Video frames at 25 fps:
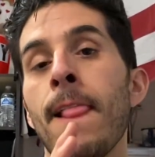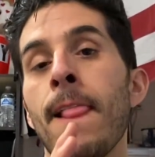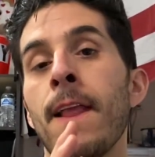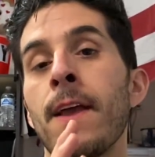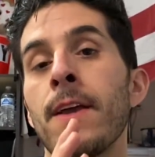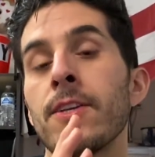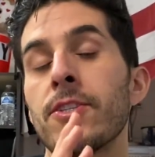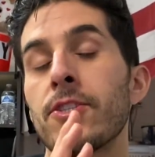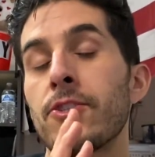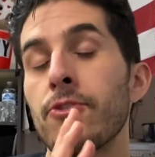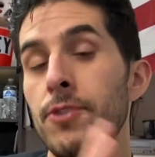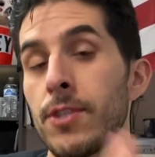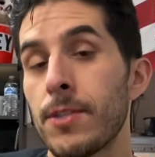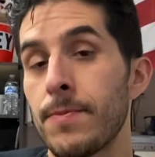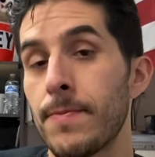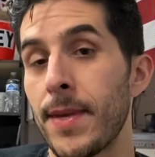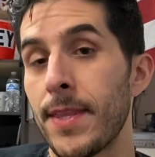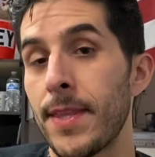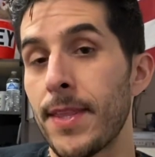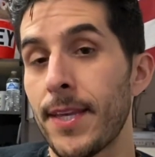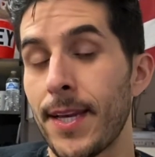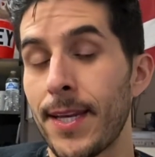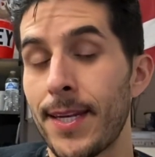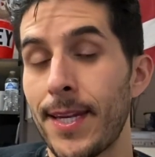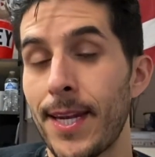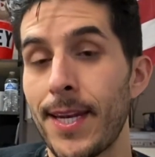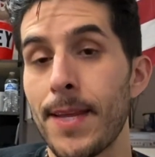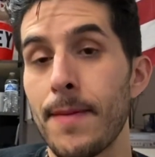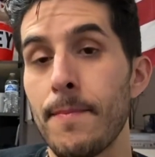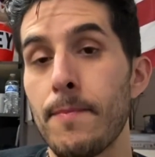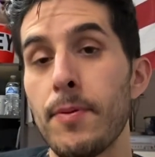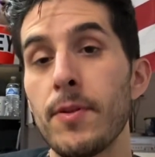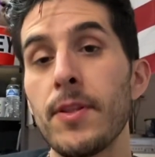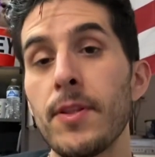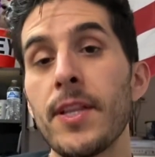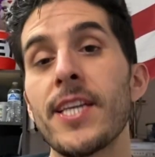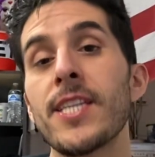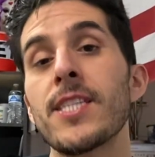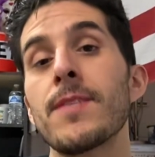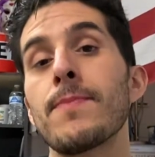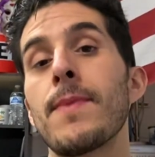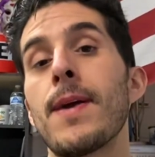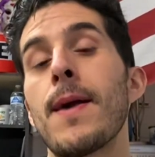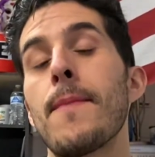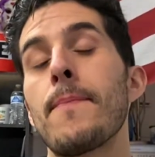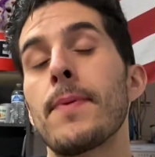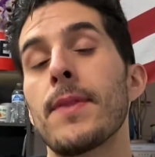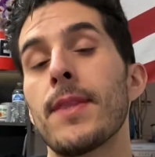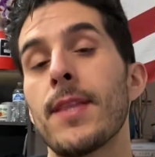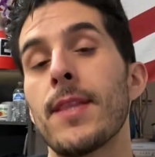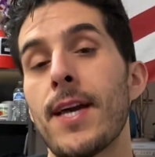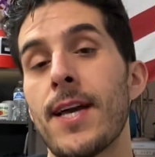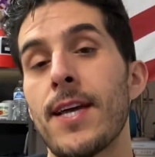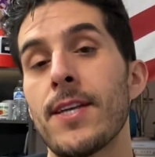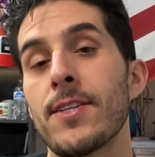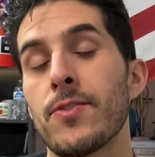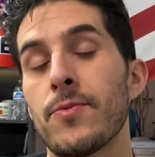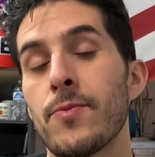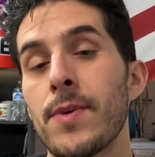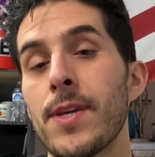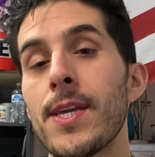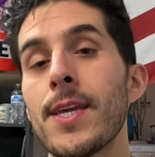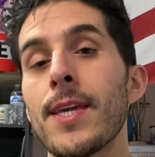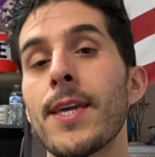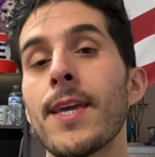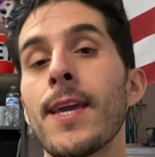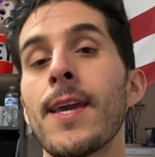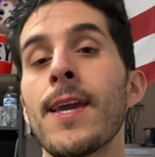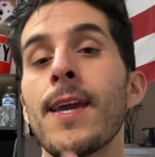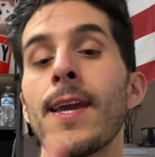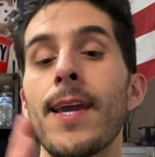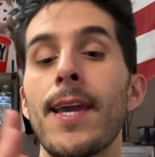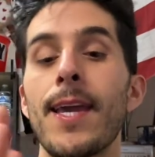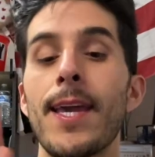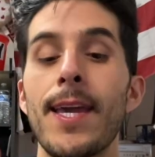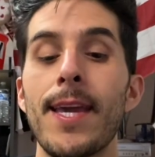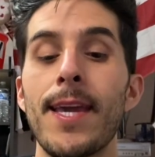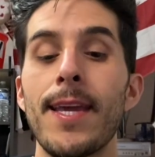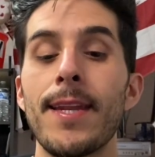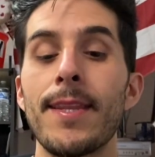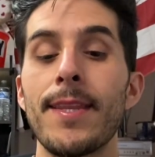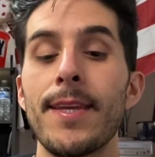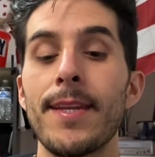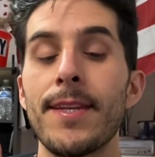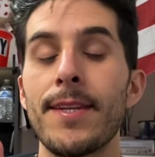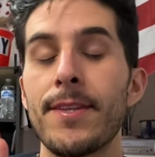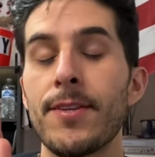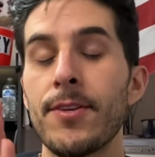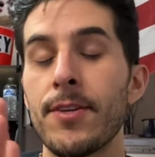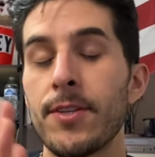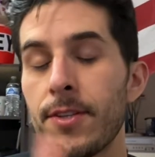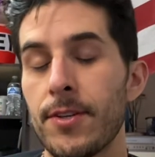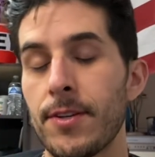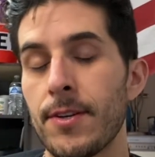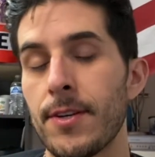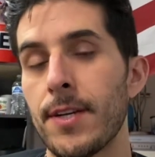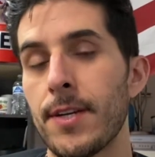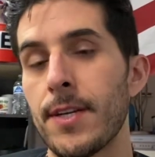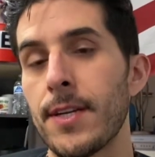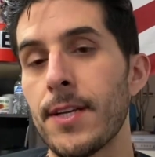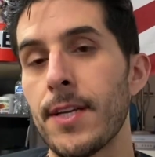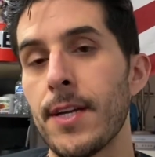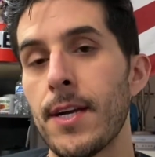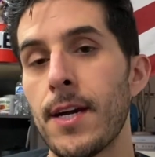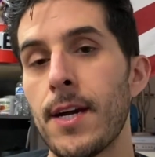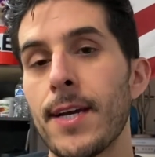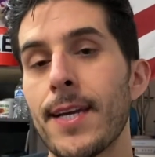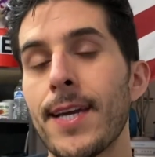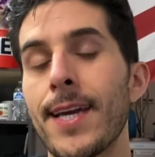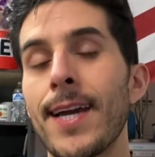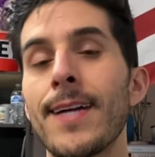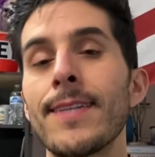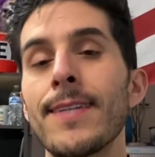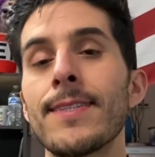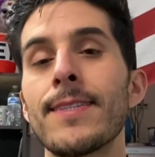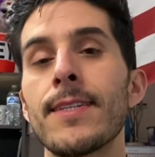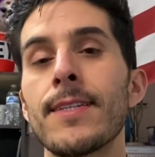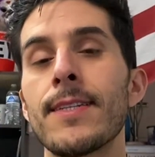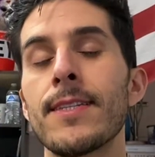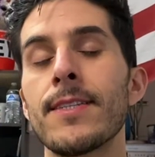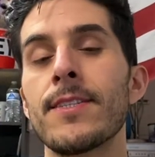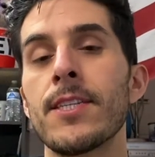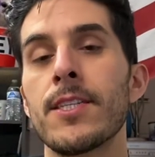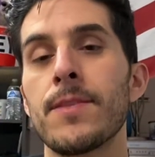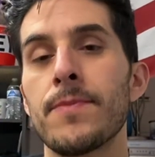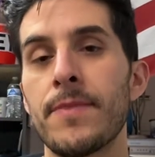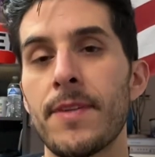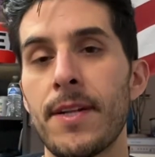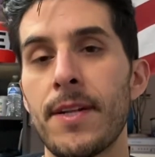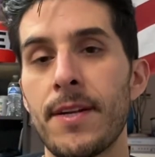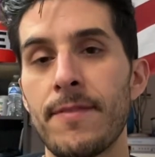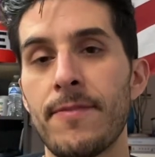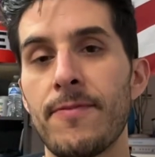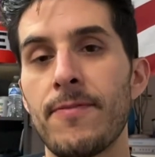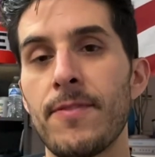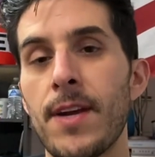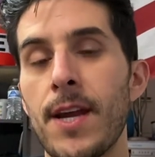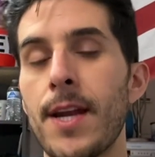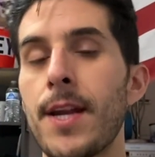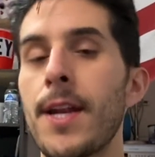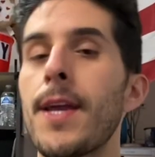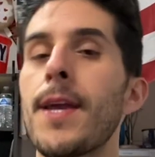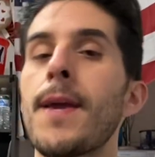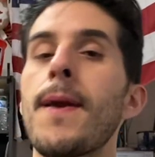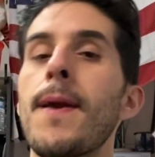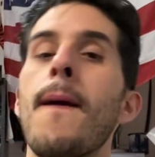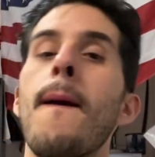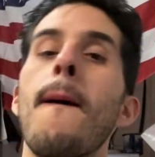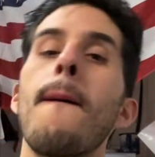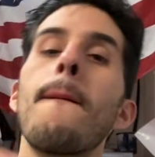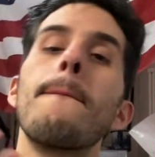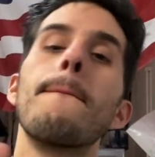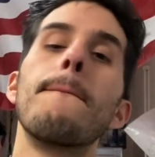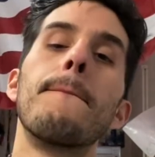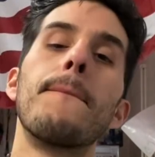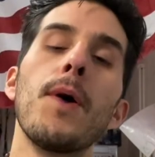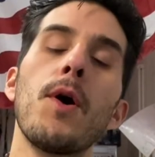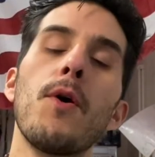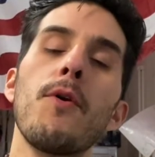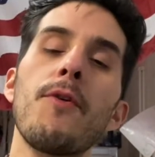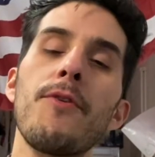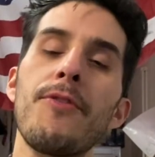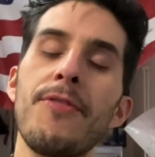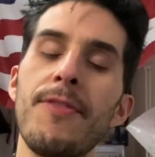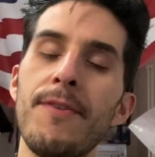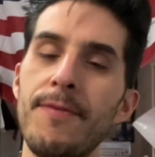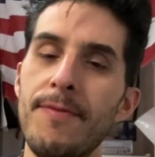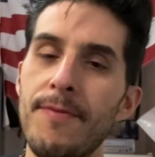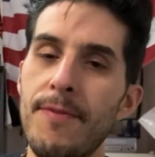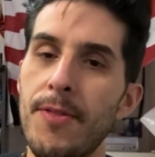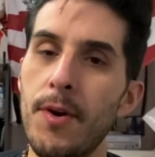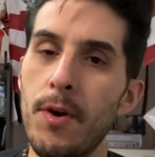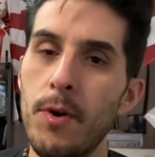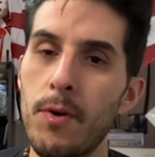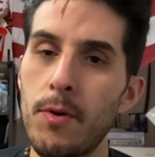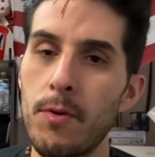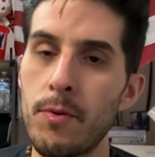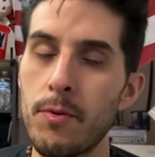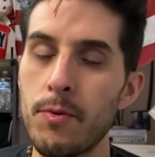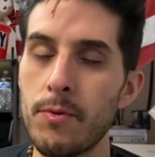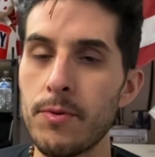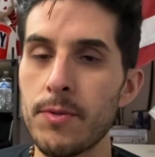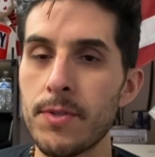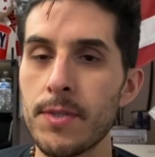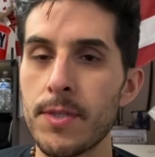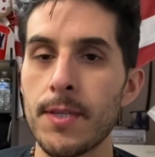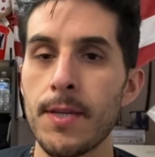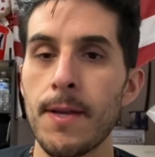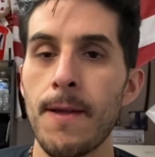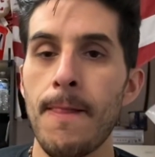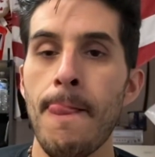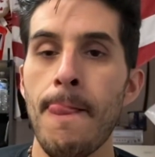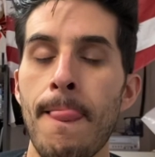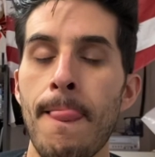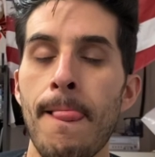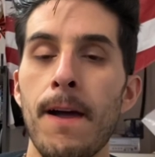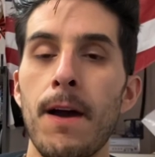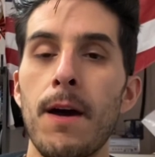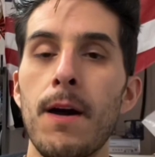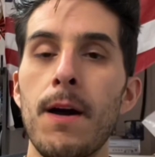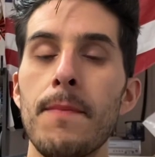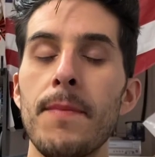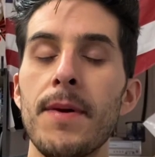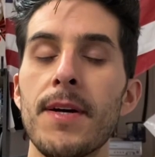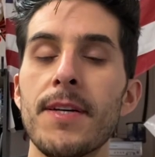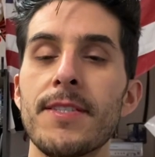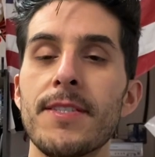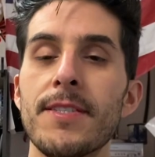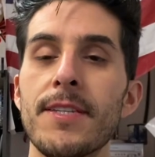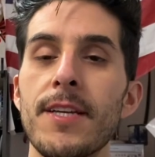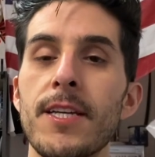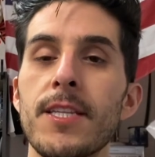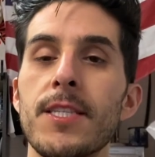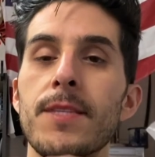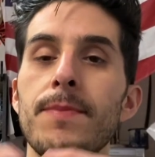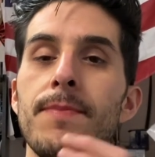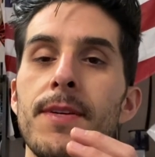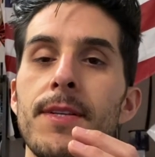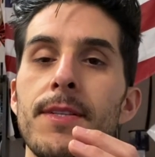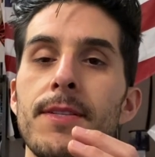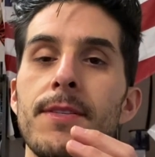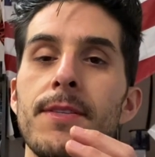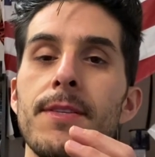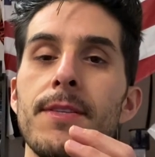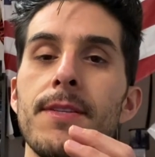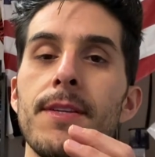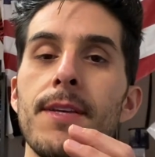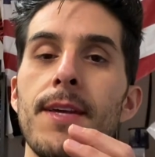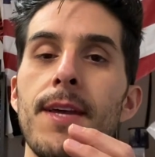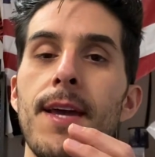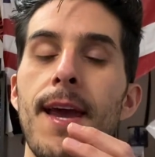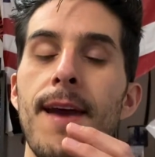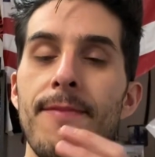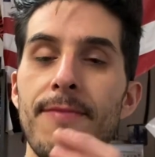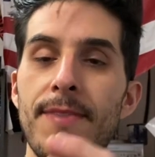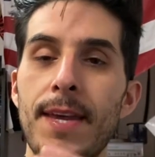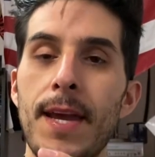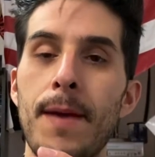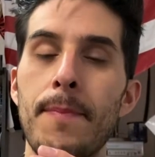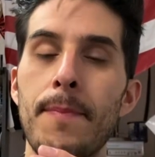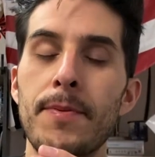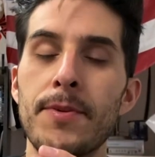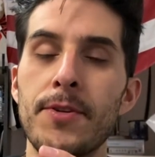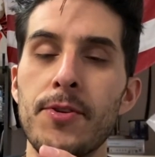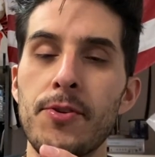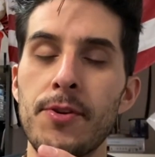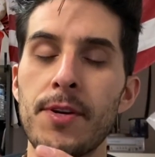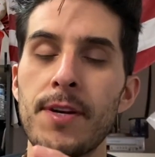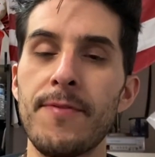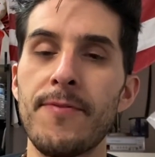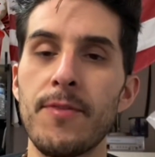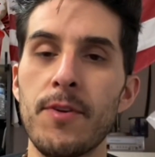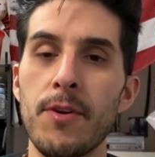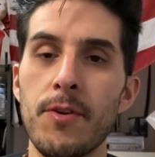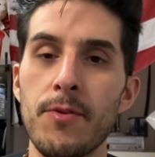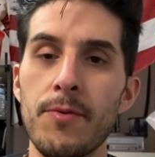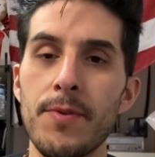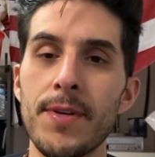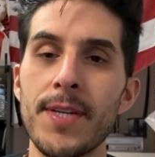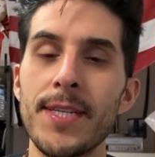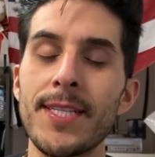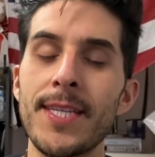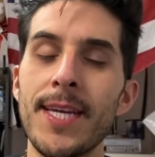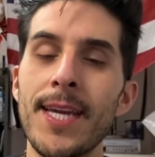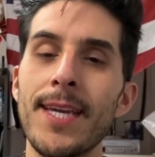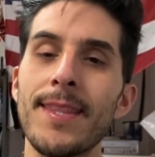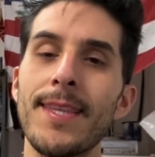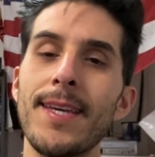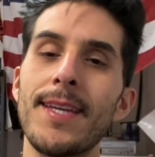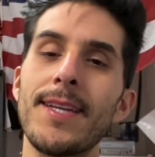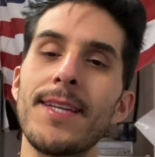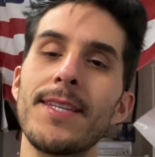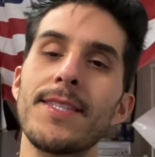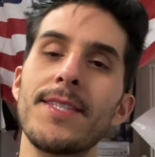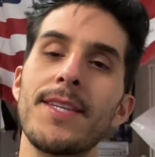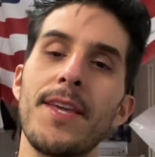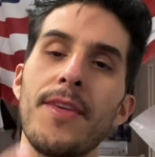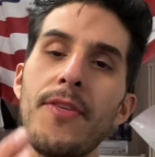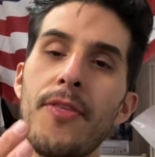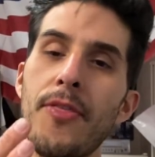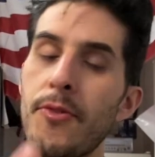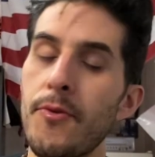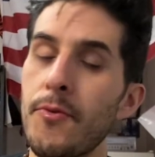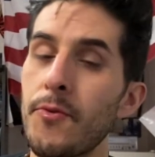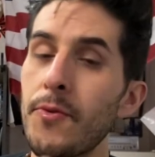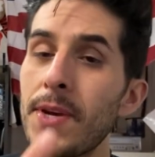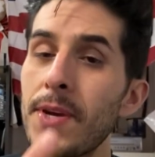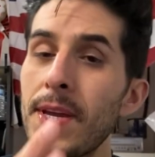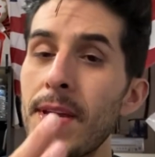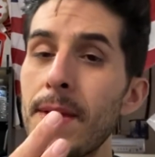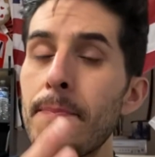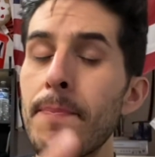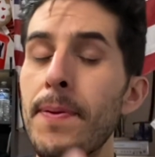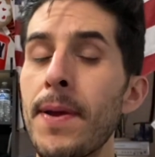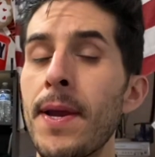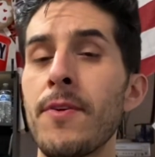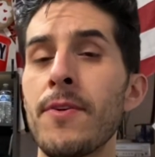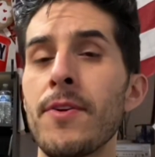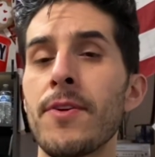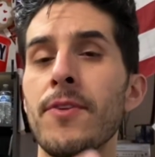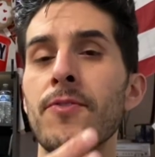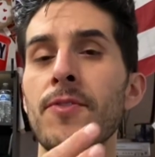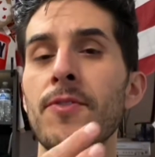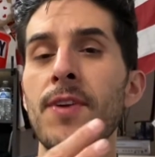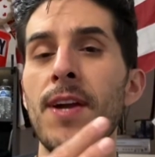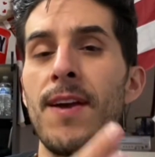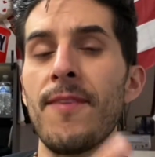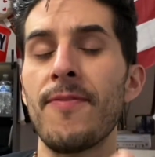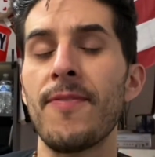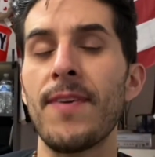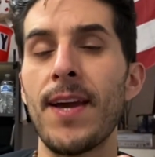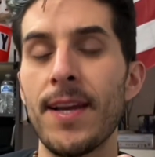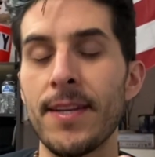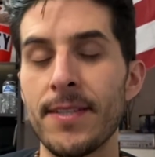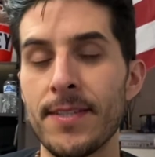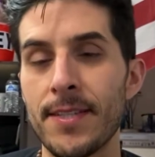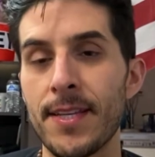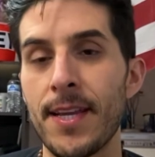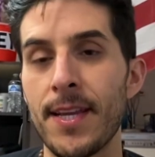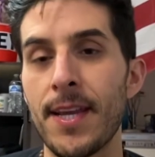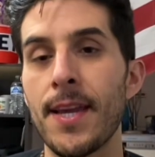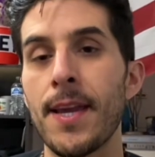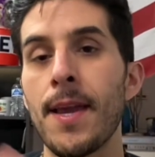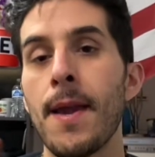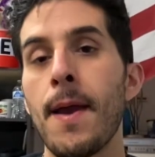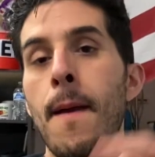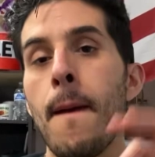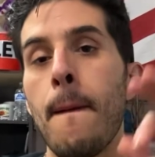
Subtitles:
students made the Canadian place map last week, and they took their content assessment on Friday. Both of those assessments have the opportunity for a retake. That is a 3-paragraph essay.